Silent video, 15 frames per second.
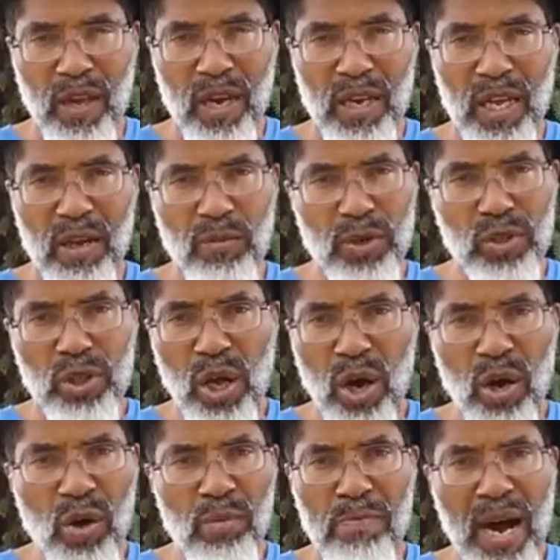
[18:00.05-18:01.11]
And he was
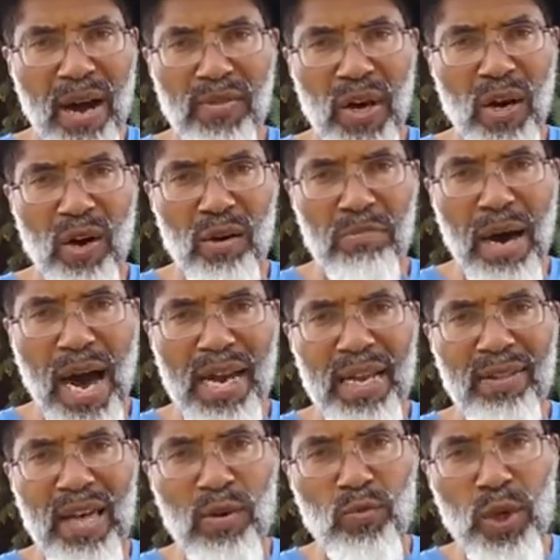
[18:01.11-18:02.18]
told by the
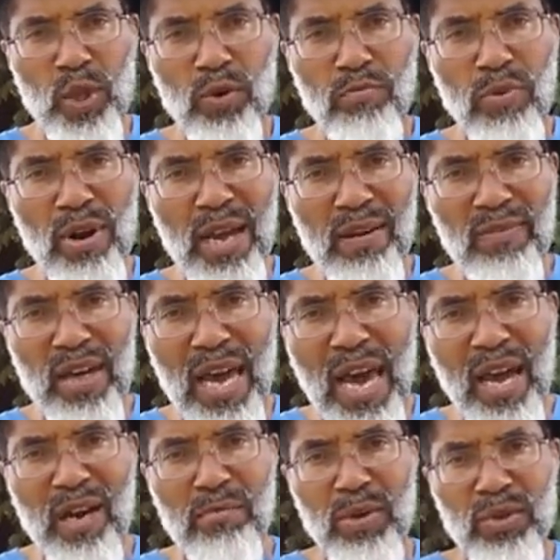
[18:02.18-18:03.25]
Almighty that when you bring the
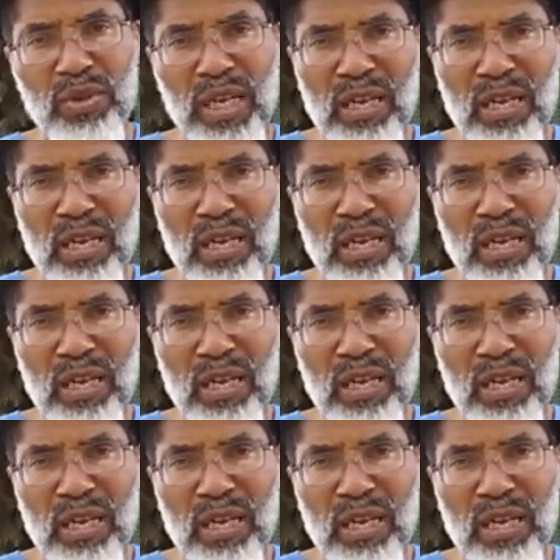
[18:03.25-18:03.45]
animals